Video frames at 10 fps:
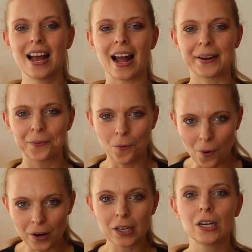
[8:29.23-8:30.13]
and
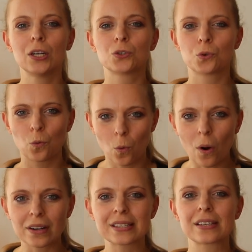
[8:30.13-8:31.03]
work
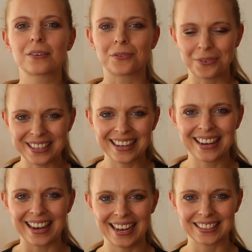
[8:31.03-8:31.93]
towards
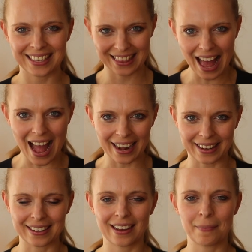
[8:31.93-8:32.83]
realizing that
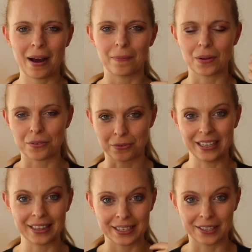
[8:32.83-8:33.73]
and come up with
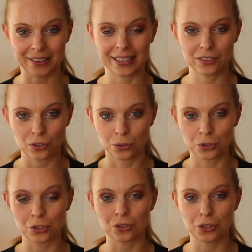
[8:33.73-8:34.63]
really great
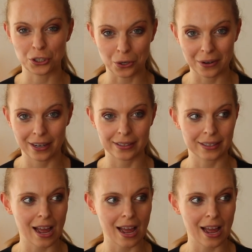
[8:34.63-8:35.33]
solutions on your end.